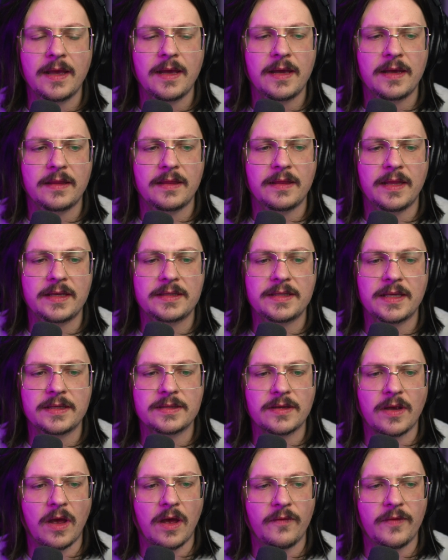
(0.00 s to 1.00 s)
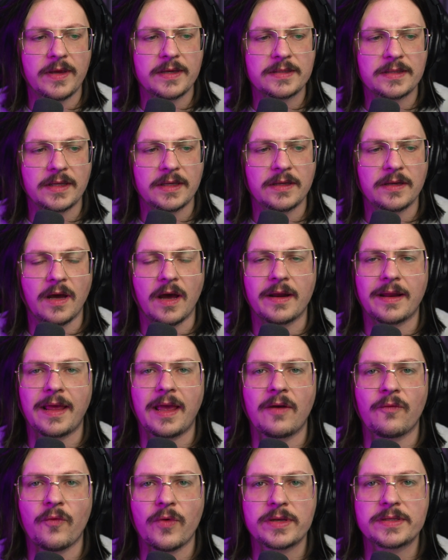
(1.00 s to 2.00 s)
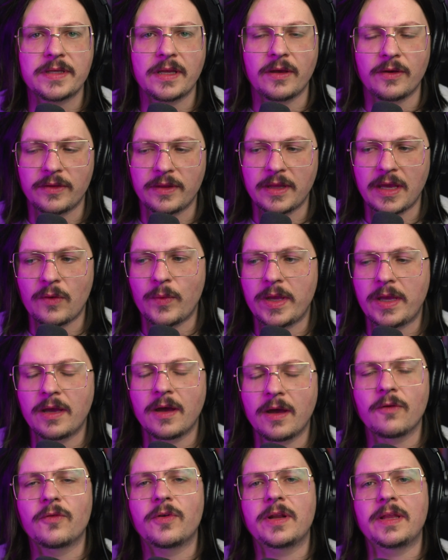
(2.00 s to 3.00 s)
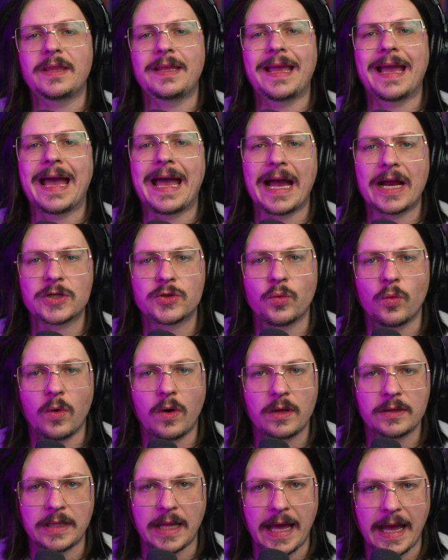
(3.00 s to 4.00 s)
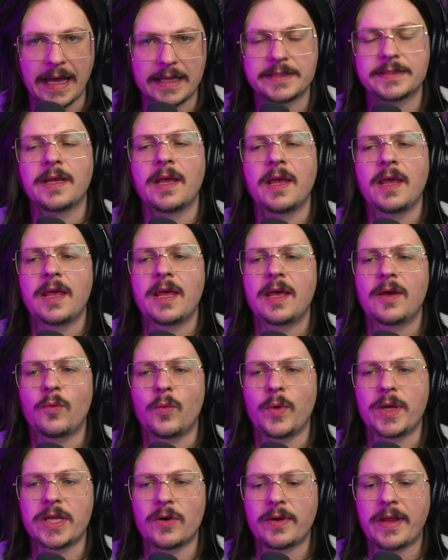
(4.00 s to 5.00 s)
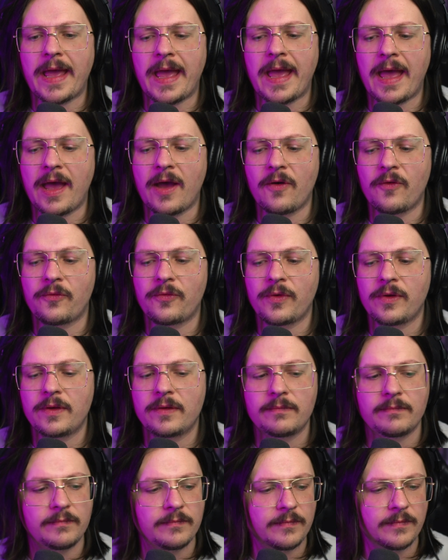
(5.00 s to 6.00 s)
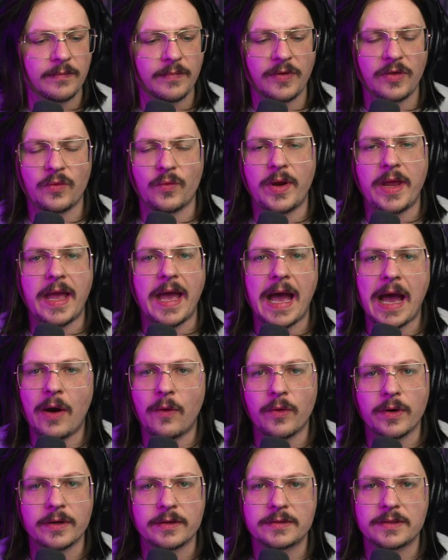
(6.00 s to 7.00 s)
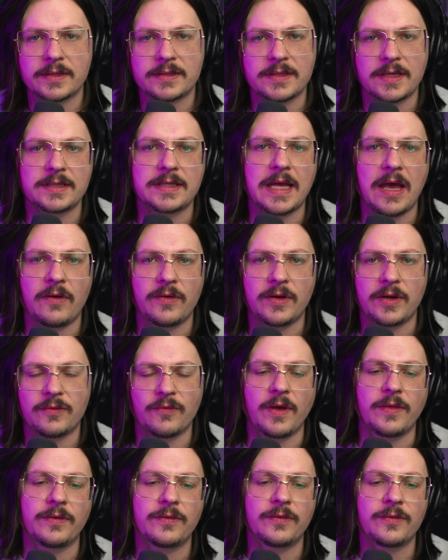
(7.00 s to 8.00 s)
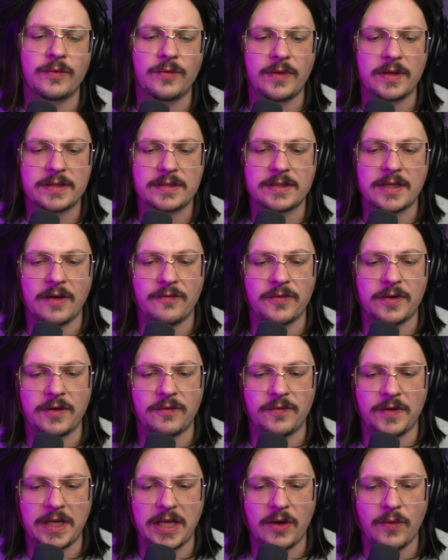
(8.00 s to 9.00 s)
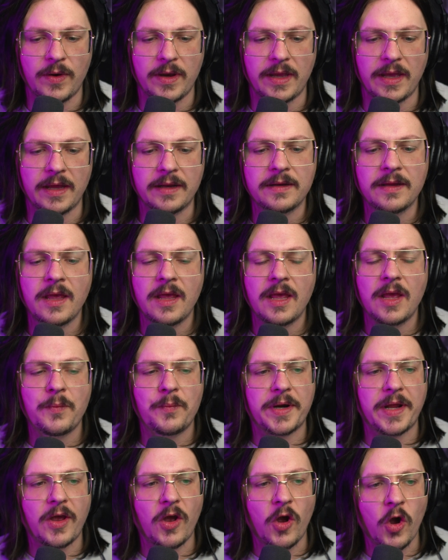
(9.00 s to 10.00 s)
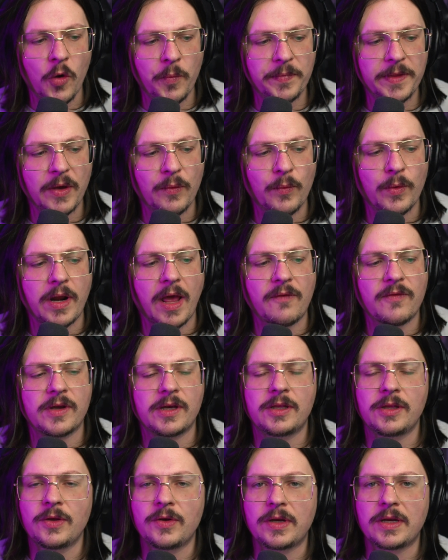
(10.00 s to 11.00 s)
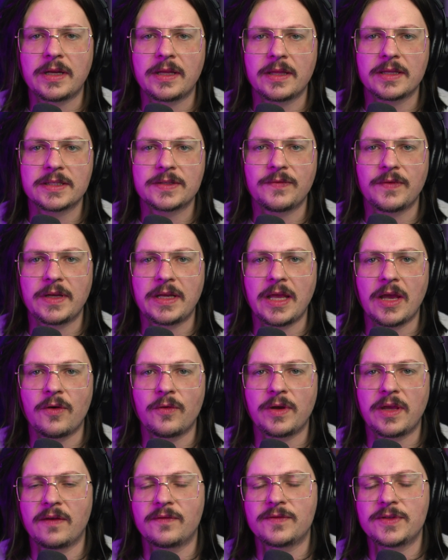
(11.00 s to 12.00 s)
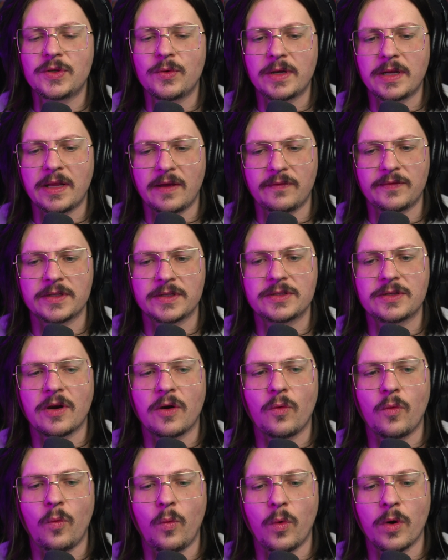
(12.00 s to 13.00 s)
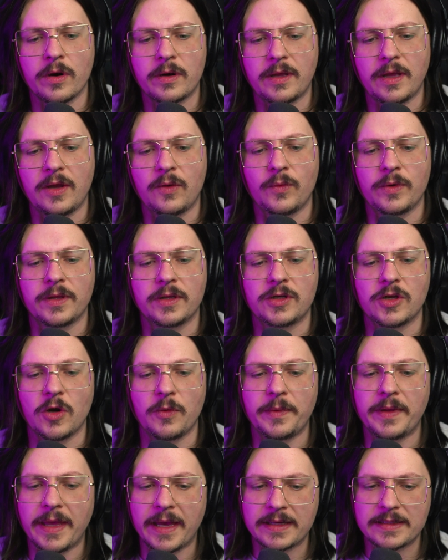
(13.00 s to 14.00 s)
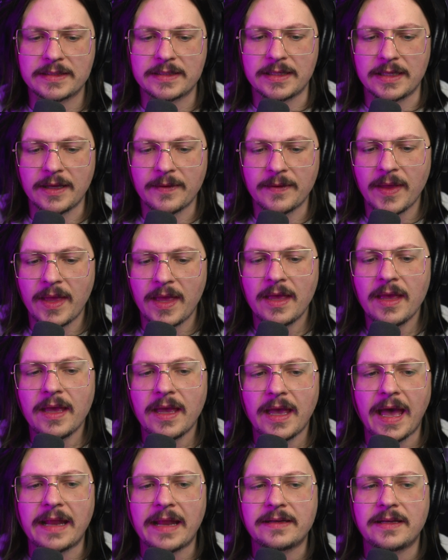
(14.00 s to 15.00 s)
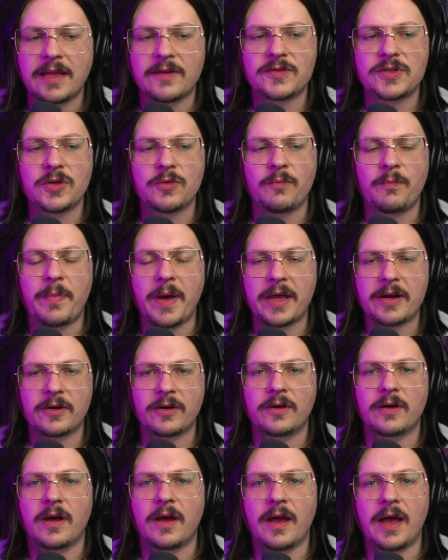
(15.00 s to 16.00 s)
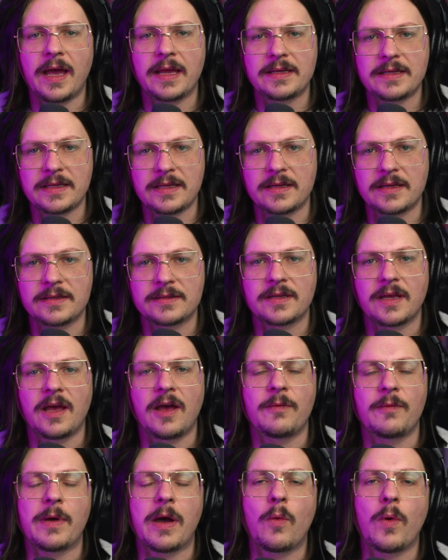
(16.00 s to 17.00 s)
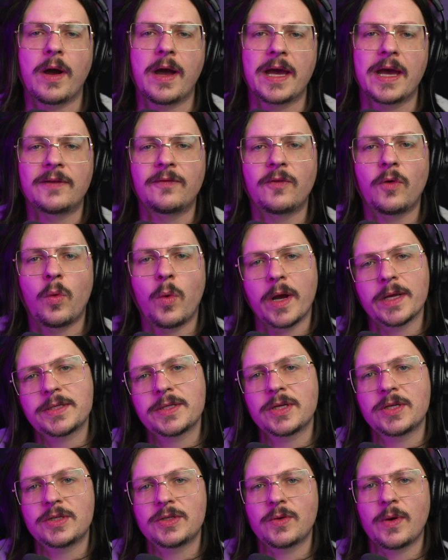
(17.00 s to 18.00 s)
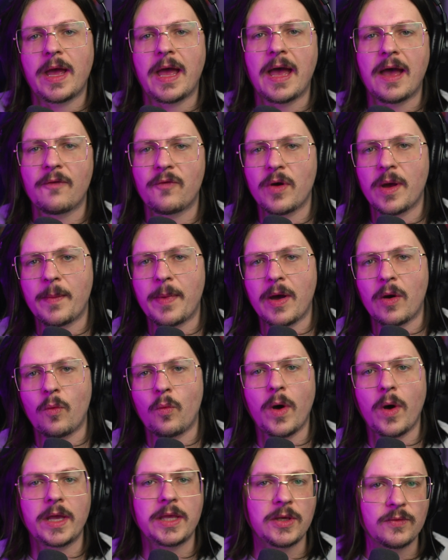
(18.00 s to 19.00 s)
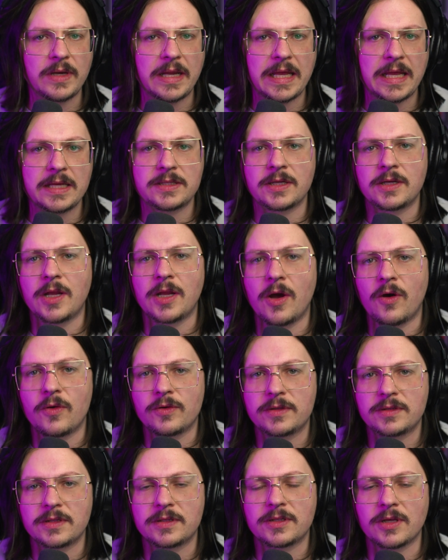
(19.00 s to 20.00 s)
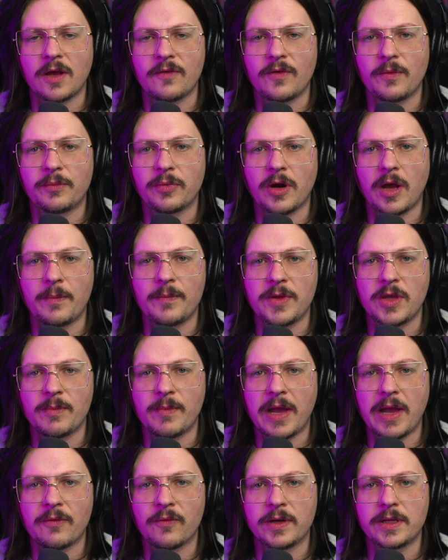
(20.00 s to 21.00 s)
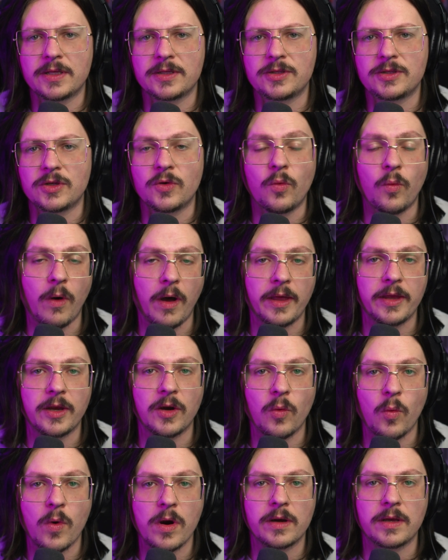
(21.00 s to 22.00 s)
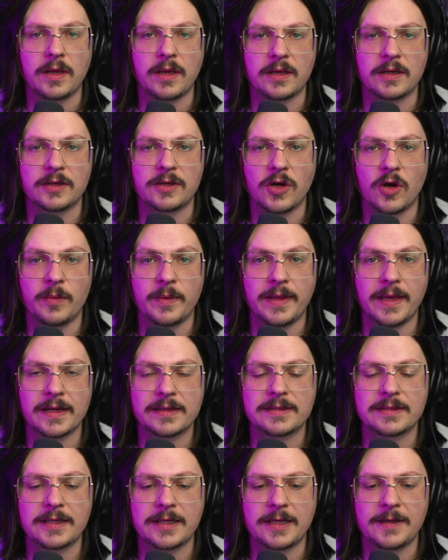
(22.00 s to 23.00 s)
This is obviously not every single thing we covered in the actual class. We don't have 3 hours to sit down and run through this stuff in a video again, but I hope that what I've included in this video gives you enough to start working with Adobe XD and gives you better ideas about what kind of questions you have about what you need to know to solve a problem you might run into while you're working in Adobe XD.